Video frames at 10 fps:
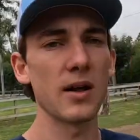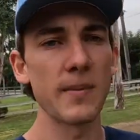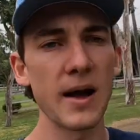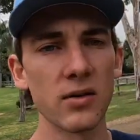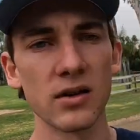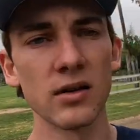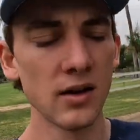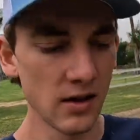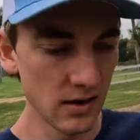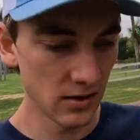on a mountain.
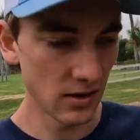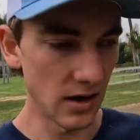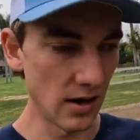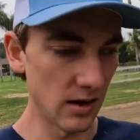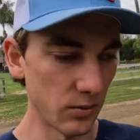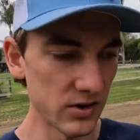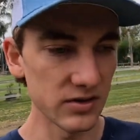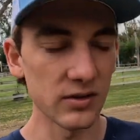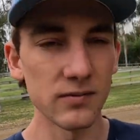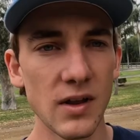Uh, we
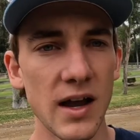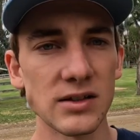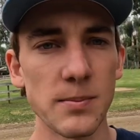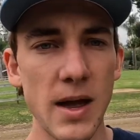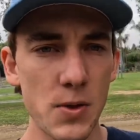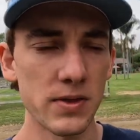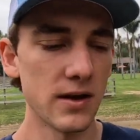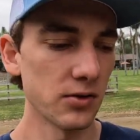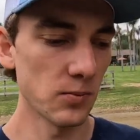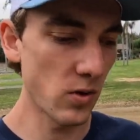just hiked a mountain
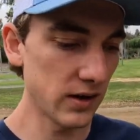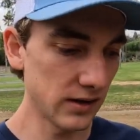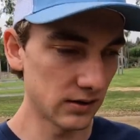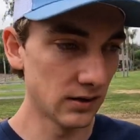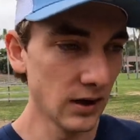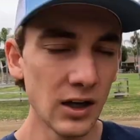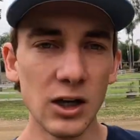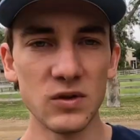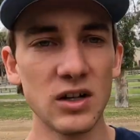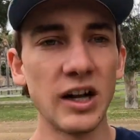the other morning and
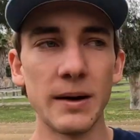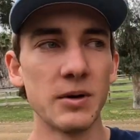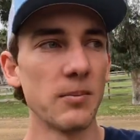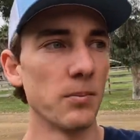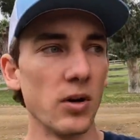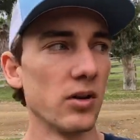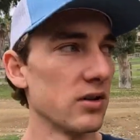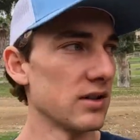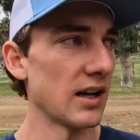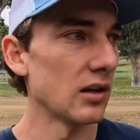he was climbing up
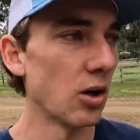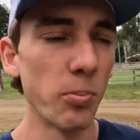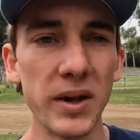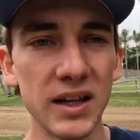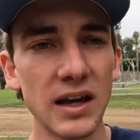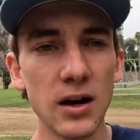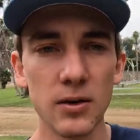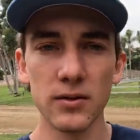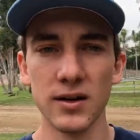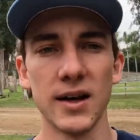boulders like a little billy
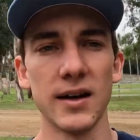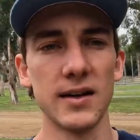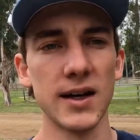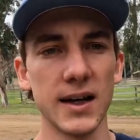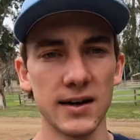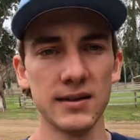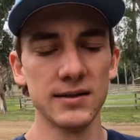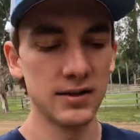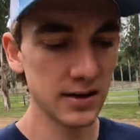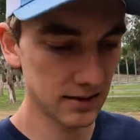goat and uh,
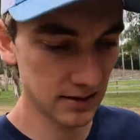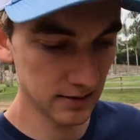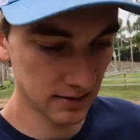just